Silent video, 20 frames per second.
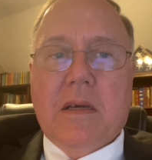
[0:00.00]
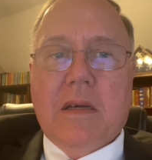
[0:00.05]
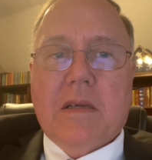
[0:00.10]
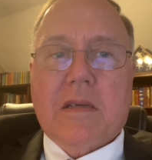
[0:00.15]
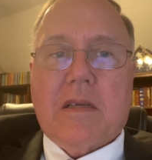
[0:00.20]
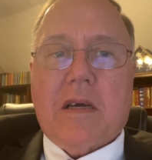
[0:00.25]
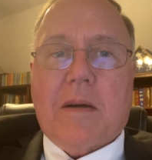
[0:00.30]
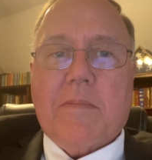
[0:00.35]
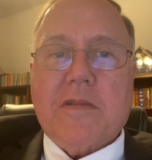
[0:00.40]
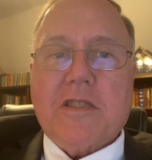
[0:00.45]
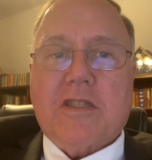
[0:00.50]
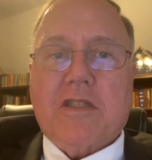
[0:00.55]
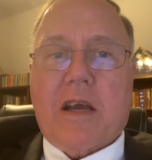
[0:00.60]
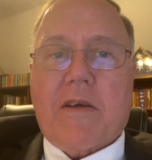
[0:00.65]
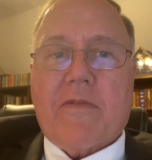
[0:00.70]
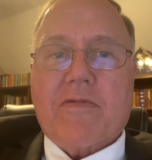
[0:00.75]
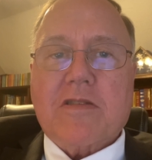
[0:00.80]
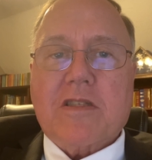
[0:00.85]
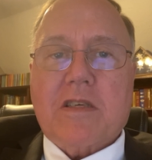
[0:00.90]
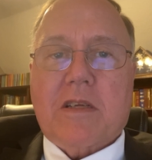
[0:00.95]
Thomas
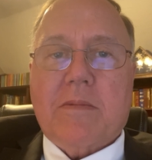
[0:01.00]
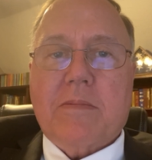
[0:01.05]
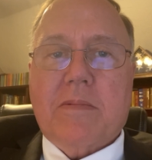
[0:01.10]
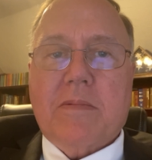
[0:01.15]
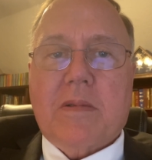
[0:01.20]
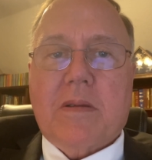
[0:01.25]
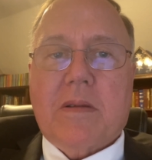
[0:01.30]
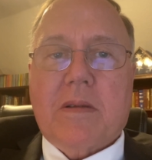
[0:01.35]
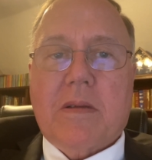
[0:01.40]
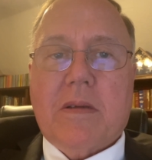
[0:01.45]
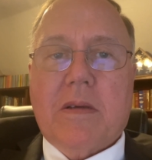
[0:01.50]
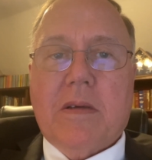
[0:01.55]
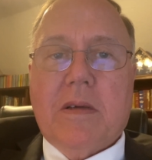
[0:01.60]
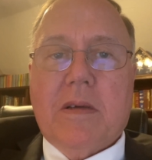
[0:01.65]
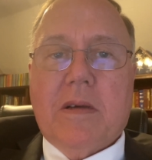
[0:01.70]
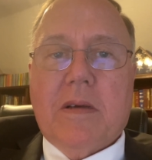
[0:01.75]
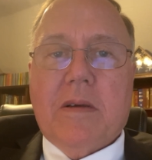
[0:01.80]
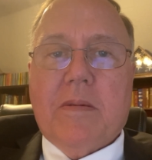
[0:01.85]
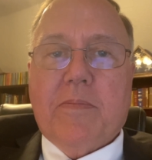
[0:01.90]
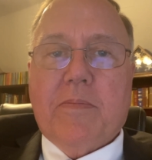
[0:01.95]
Jefferson
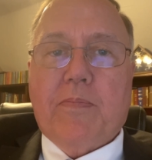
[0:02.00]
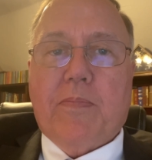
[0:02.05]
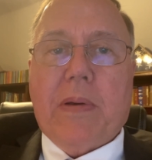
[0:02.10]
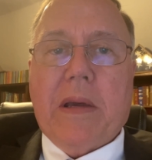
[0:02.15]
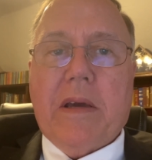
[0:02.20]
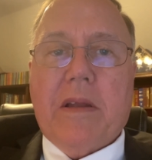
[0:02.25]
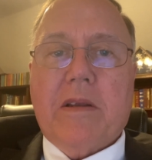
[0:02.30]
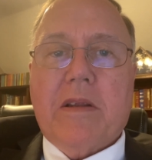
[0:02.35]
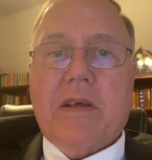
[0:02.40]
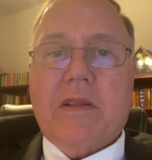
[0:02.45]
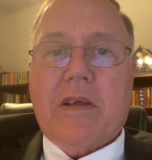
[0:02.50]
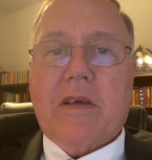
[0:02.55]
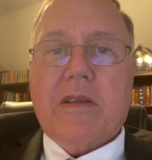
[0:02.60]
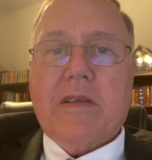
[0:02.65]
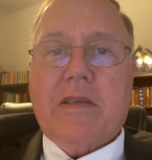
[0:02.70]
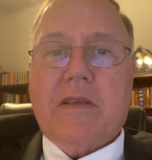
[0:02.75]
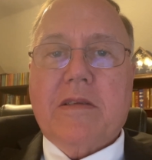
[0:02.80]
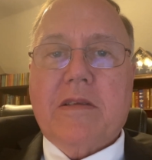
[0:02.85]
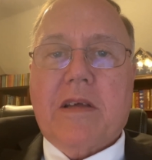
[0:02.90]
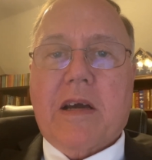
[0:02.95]
penned in the
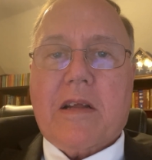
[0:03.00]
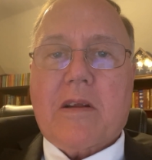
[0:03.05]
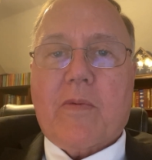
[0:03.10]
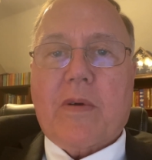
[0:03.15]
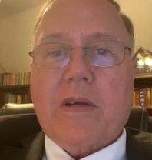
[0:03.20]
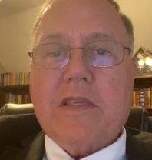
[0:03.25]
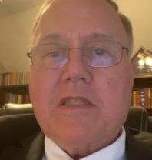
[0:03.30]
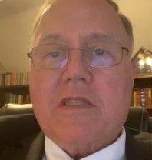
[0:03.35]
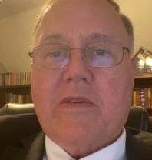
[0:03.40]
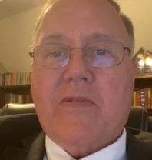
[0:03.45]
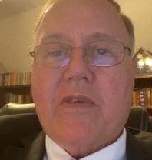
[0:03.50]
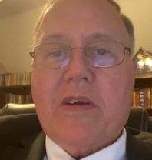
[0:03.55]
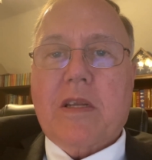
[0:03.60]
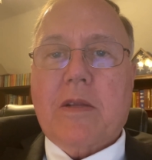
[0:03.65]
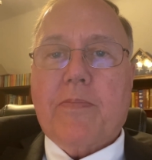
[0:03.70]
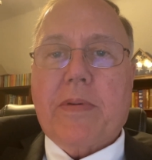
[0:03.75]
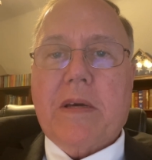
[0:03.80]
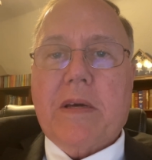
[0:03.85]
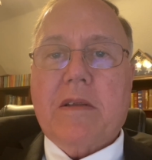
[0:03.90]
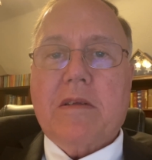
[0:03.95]
Declaration of
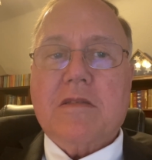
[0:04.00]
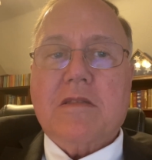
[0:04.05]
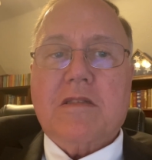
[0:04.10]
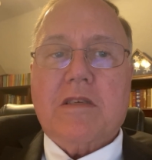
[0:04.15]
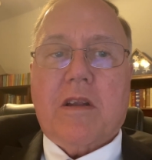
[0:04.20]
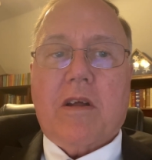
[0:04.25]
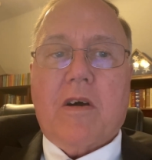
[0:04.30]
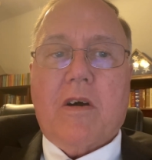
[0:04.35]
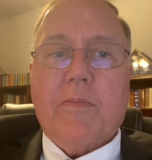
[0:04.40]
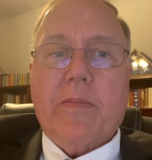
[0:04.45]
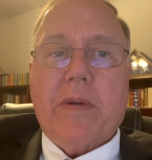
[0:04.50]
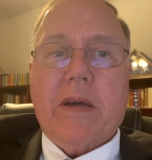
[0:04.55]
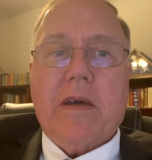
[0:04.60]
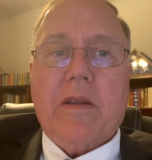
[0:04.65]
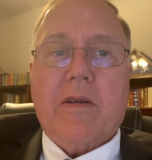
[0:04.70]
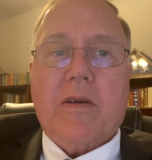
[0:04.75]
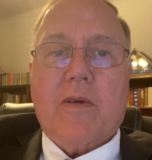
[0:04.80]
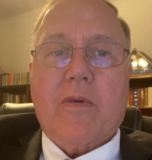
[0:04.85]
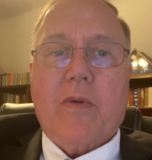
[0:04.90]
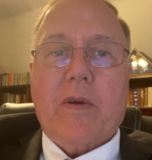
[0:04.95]
Independence that all
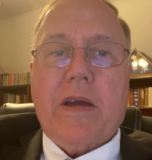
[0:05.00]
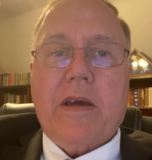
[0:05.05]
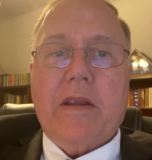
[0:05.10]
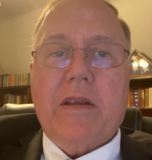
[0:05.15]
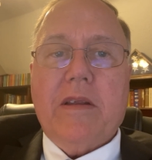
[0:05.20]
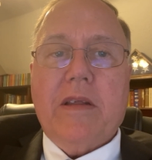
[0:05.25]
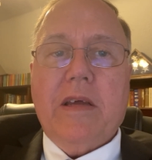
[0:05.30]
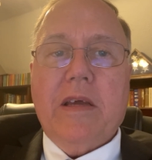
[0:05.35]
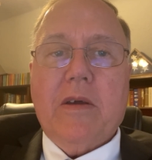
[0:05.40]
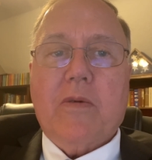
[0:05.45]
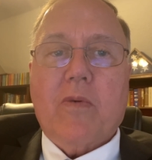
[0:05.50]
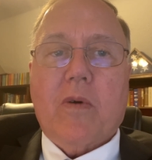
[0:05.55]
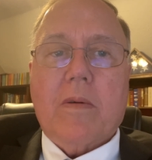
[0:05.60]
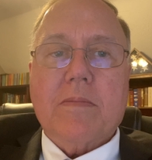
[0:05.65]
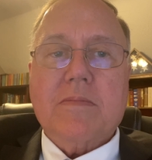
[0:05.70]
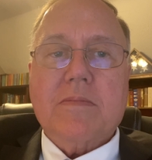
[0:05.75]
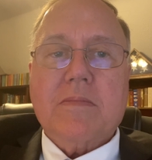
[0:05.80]
men are created equal.